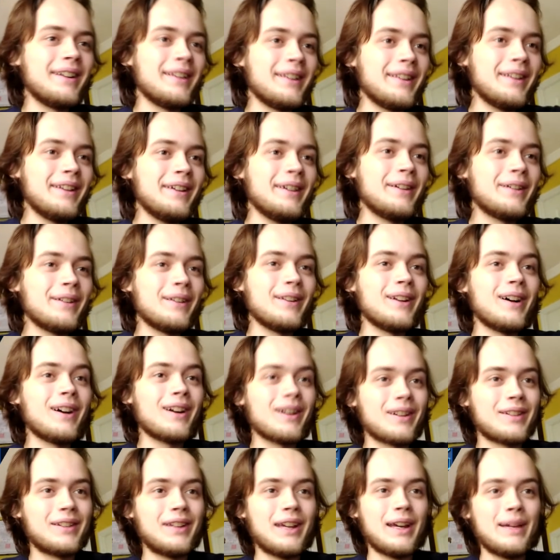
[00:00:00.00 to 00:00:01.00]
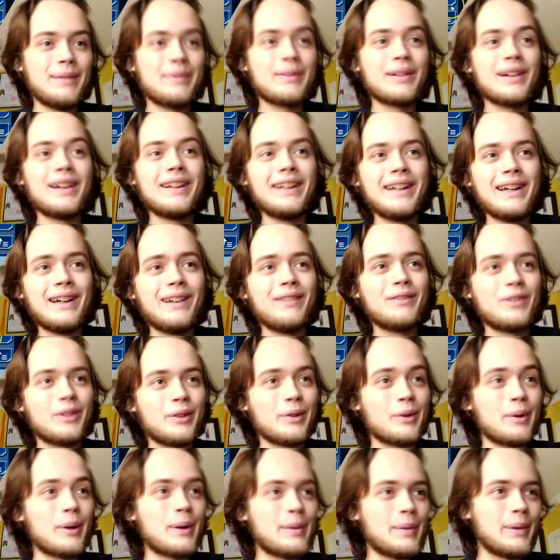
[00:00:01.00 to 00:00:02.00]
legal archetype right out of your
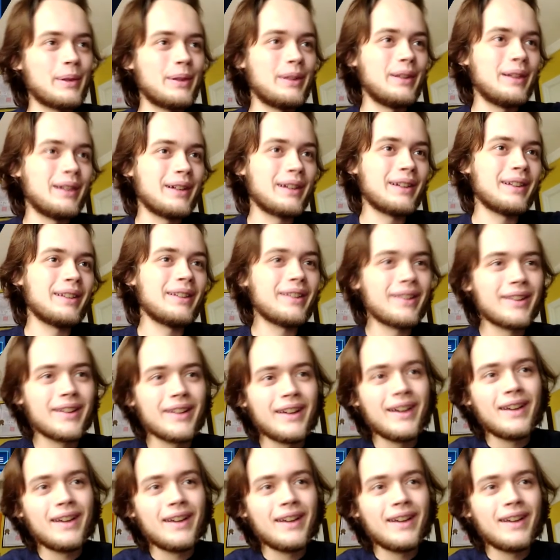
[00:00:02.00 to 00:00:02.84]
normal tickets.